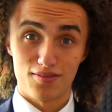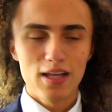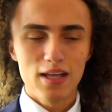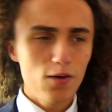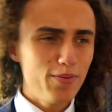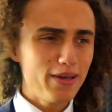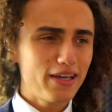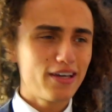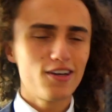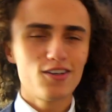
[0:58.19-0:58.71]

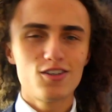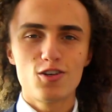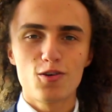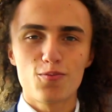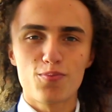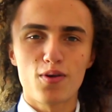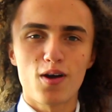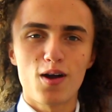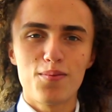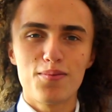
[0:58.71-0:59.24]
Well, because you're
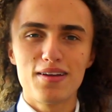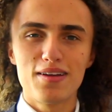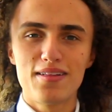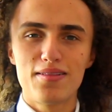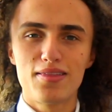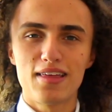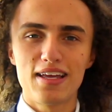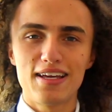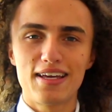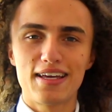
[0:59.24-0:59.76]
probably
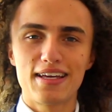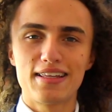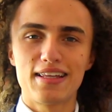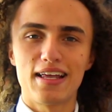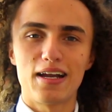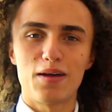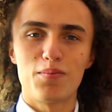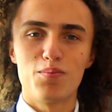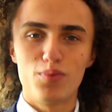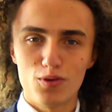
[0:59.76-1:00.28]
thinking
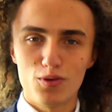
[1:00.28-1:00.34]
that I'm